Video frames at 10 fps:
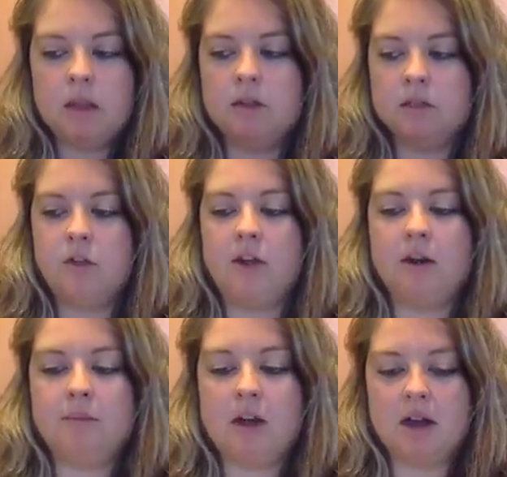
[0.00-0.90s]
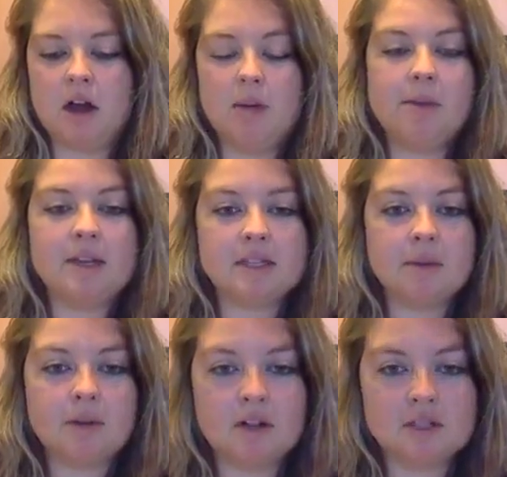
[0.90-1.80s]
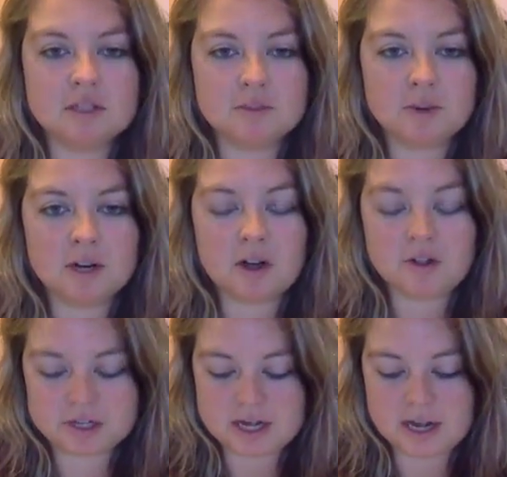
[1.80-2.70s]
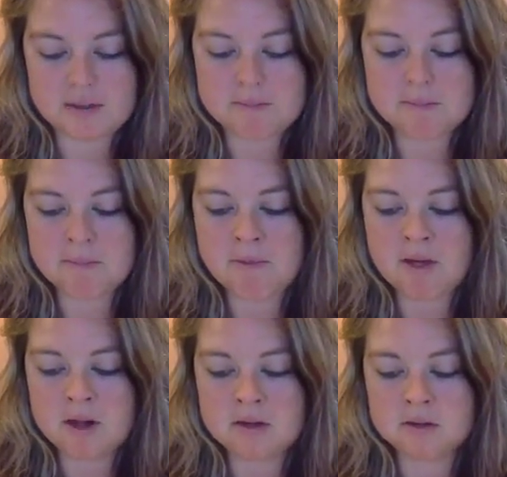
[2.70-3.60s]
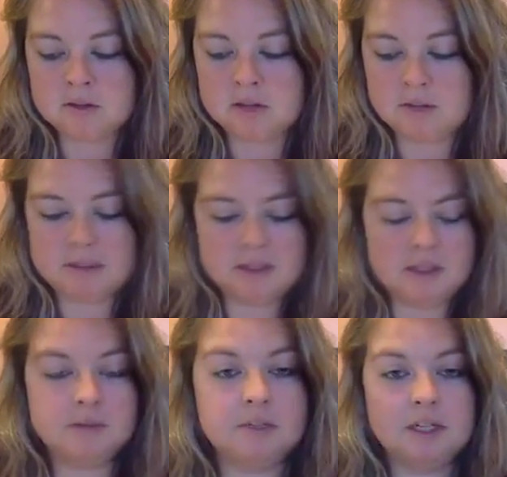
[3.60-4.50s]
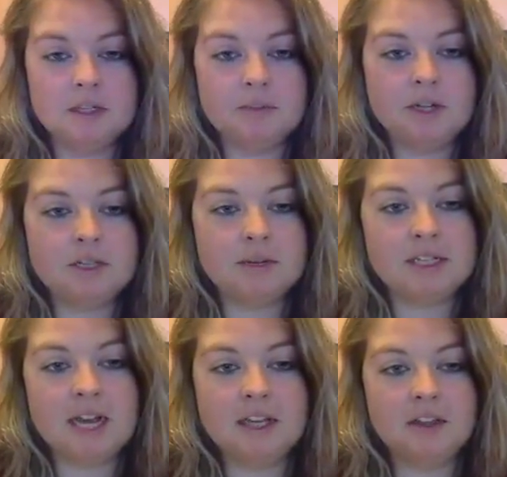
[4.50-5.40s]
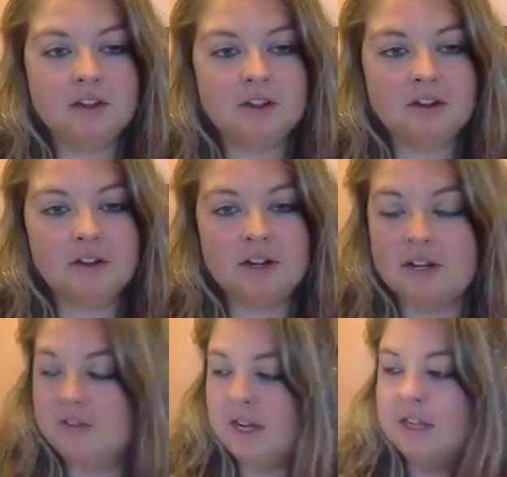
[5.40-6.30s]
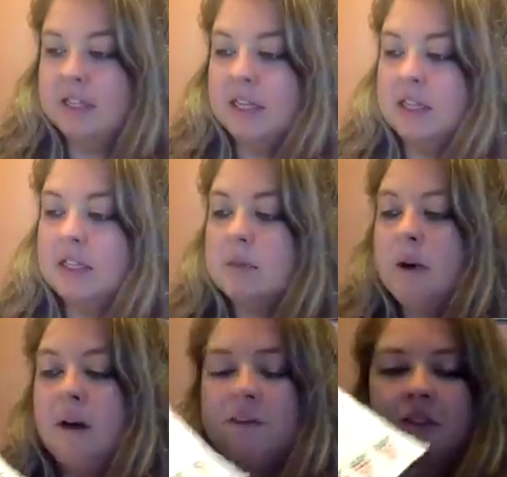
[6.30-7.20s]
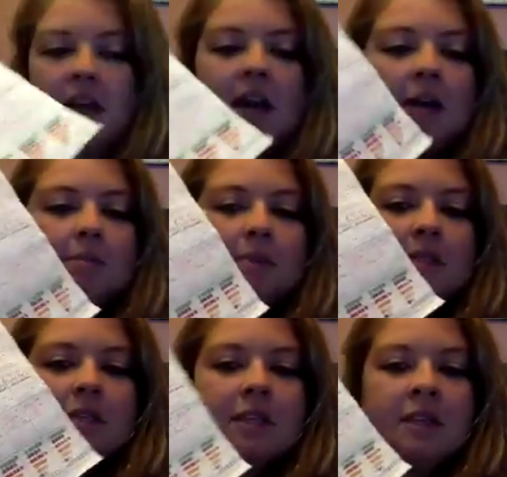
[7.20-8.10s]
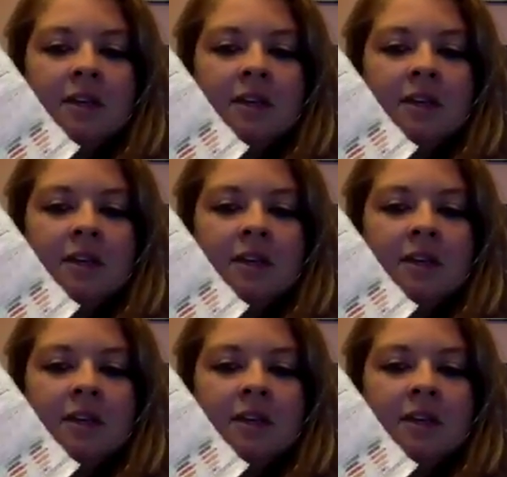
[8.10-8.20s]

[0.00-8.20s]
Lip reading: so that I'm not copying someone else's work all the time. I mean, this one is pretty spectacular, though. It even has like the spot for the cups.